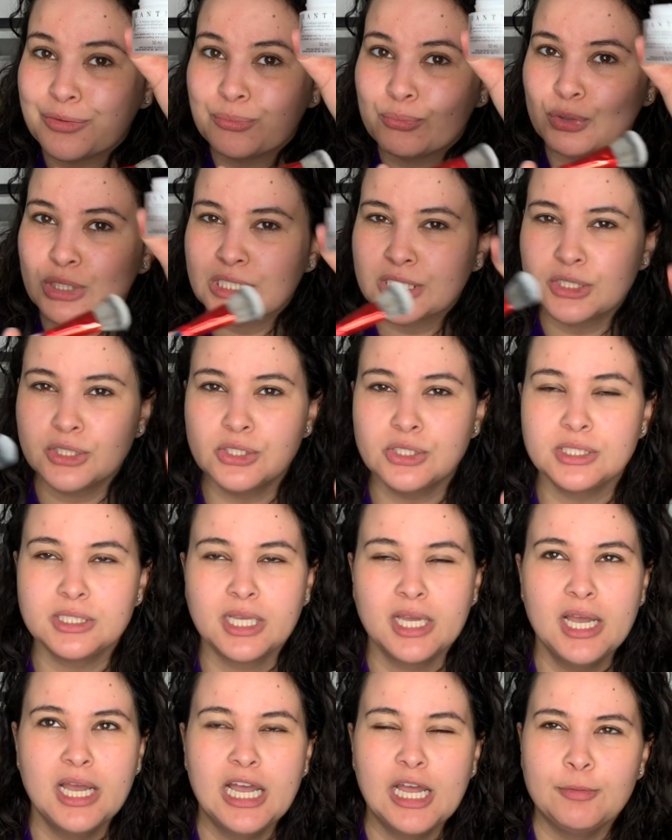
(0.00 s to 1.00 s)
the
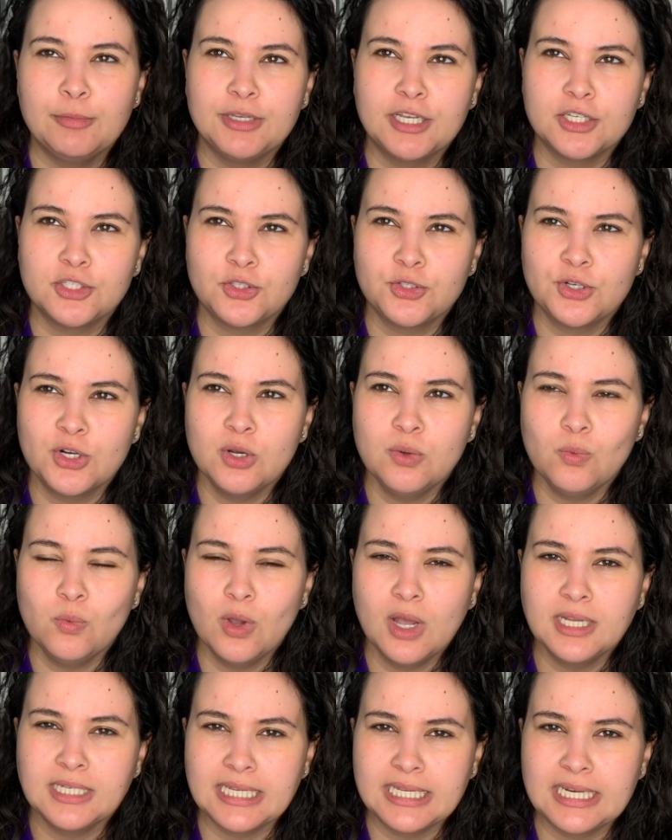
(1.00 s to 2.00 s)
bristles because you don't
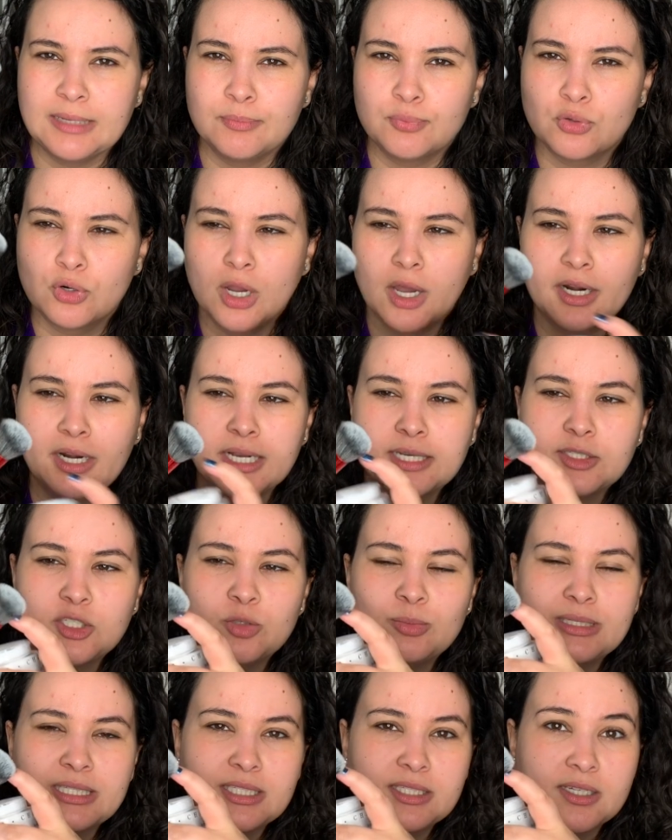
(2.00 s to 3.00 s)
want any product
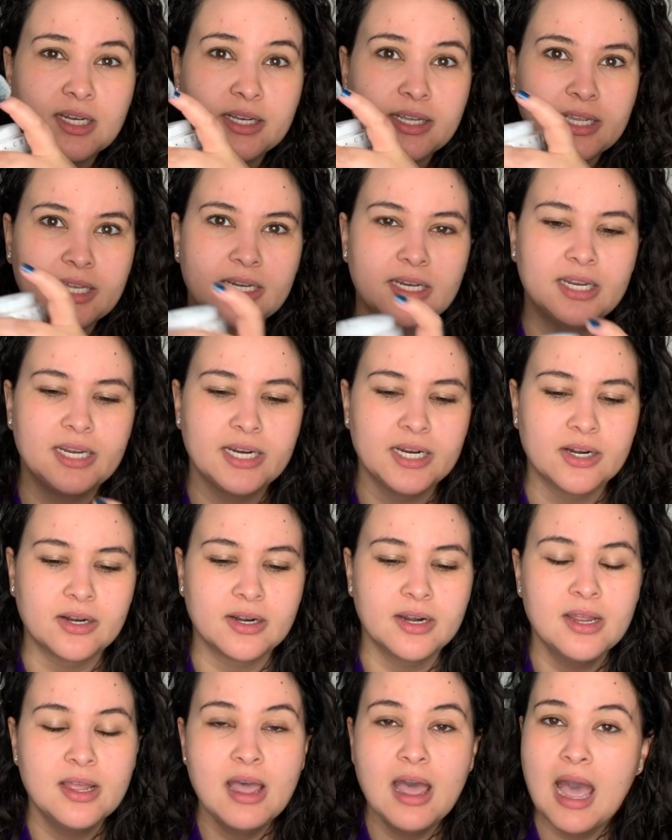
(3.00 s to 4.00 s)
to be stuck in
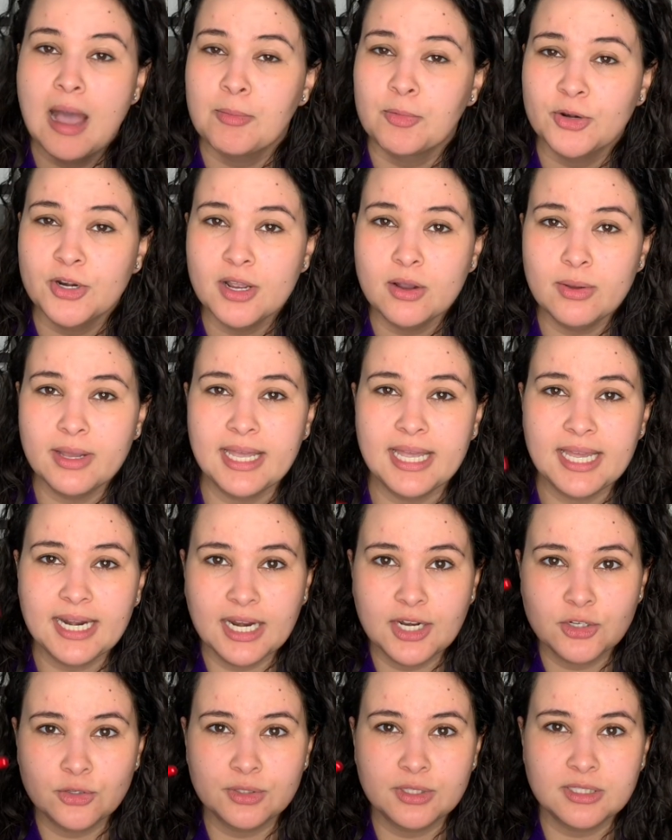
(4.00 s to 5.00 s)
here. I'm gonna go ahead
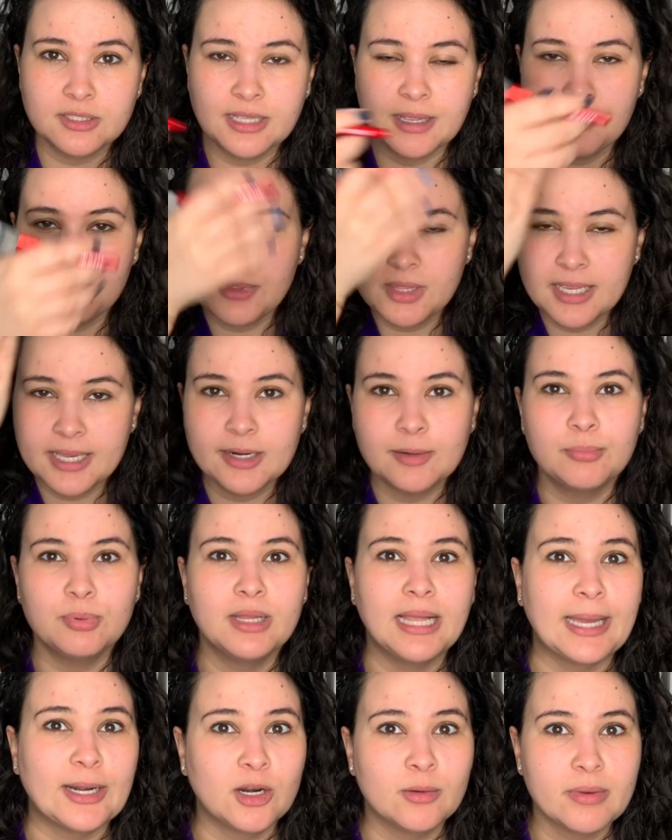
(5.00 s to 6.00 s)
and do the same thing and
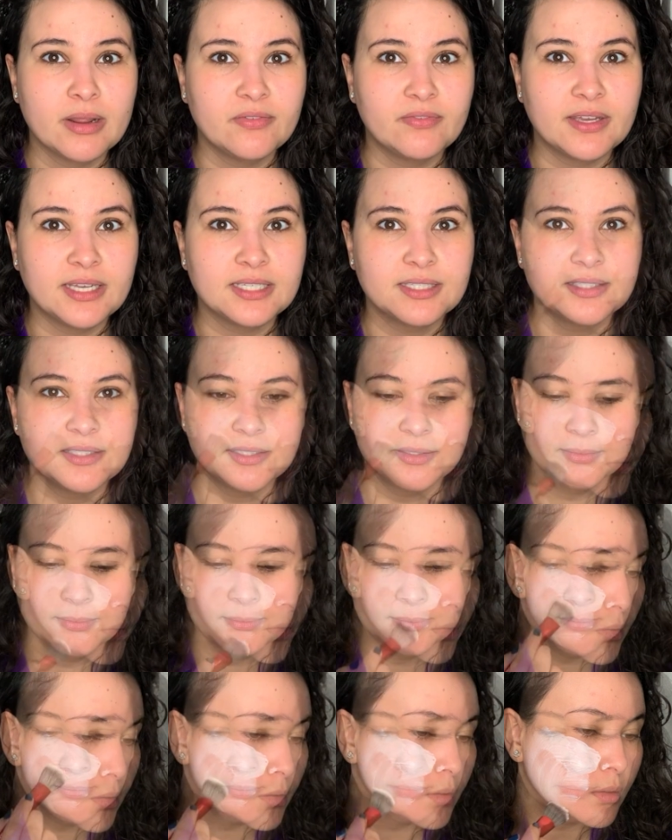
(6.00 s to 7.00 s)
apply it on my face.
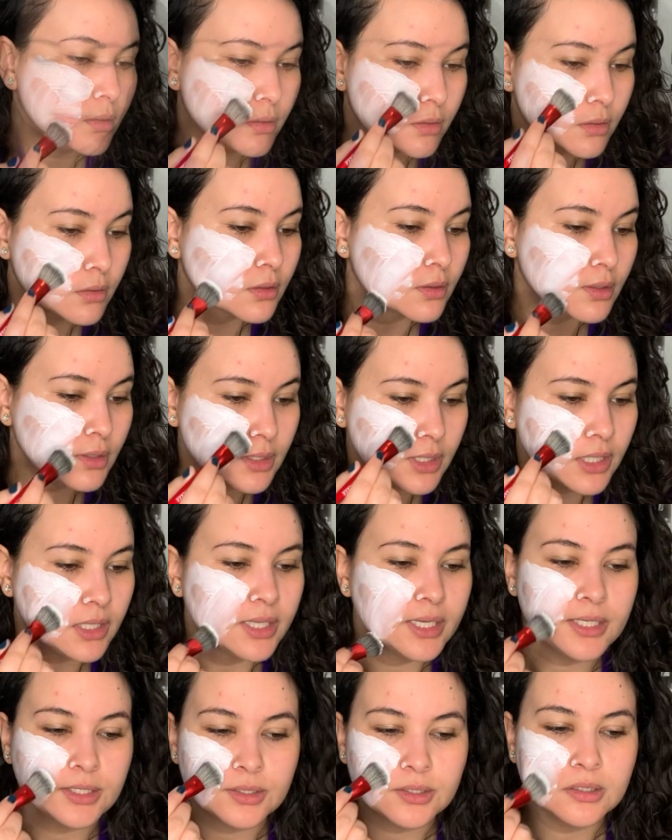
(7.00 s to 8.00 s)
And I
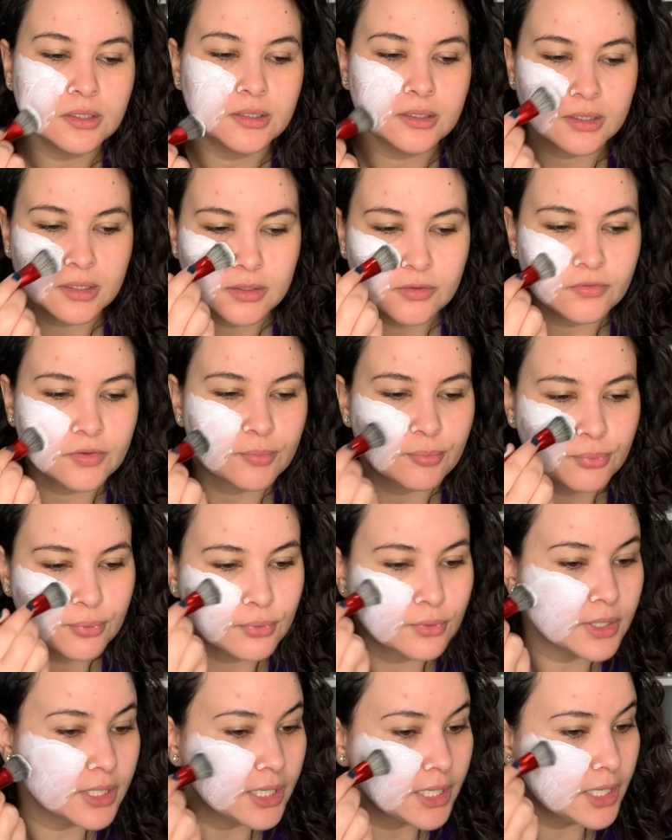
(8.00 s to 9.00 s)
like to leave a
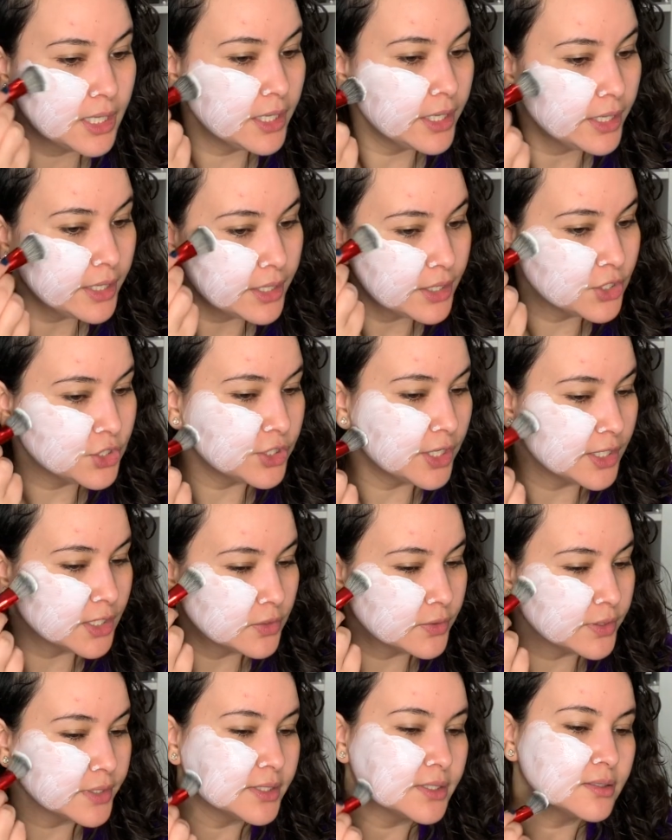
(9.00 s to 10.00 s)
pretty
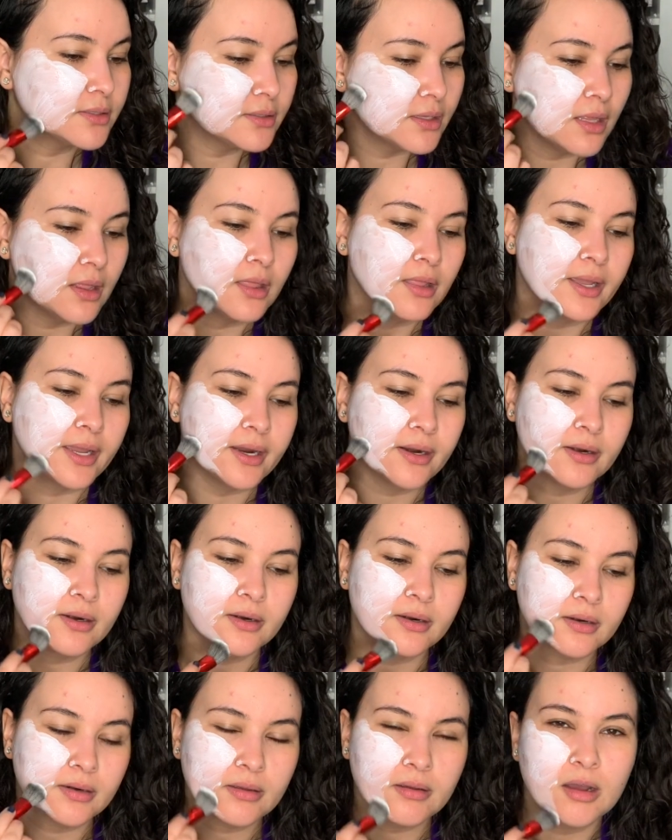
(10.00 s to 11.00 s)
generous
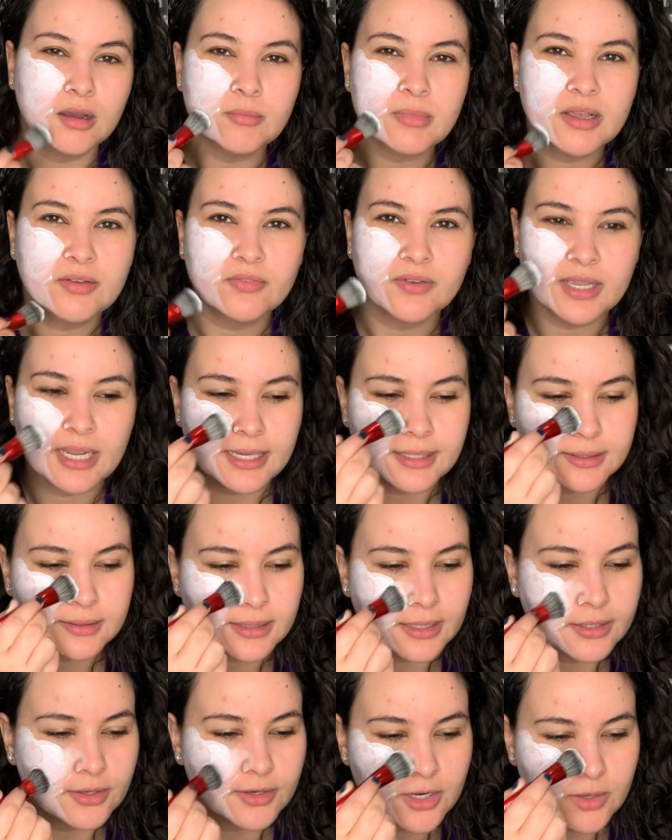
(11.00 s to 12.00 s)
layer on my face.
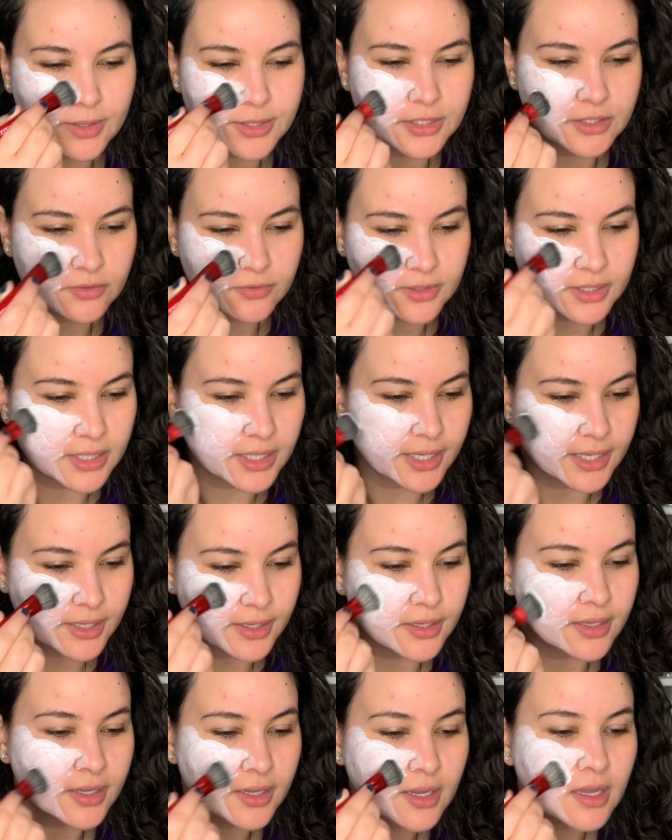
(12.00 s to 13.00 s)
I don't know, I just feel
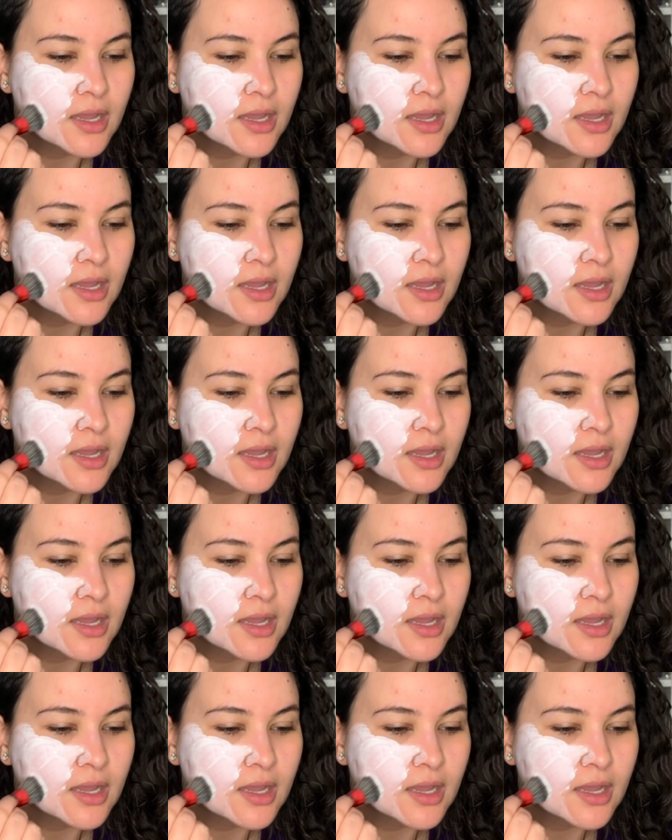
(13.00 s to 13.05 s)
like